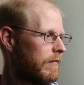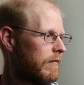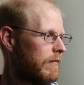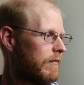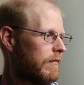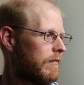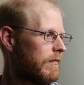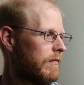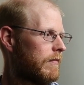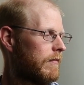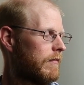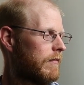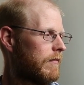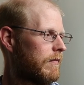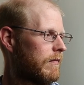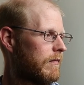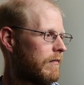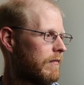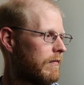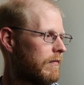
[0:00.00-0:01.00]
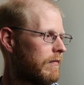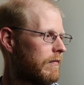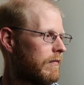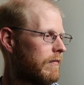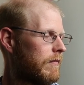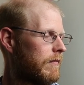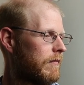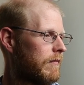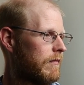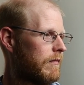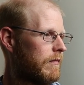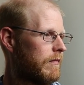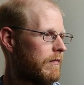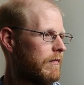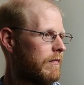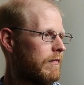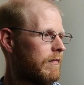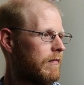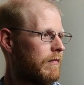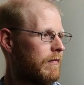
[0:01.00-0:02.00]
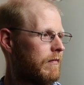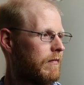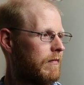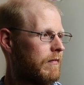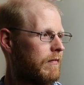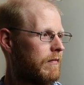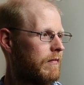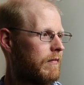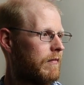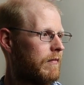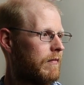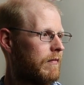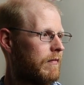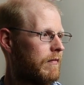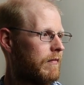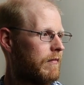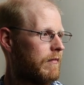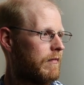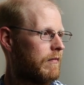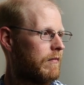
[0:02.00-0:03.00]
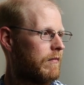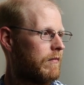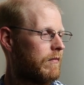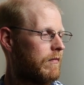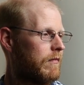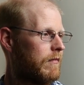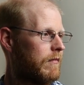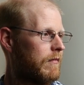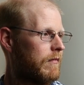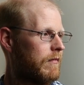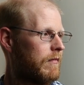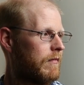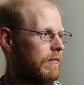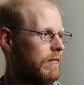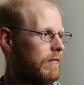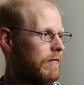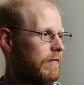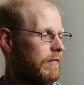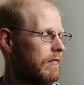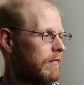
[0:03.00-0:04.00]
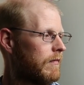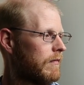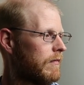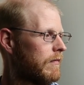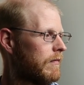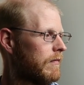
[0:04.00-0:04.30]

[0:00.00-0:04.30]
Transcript: (silent)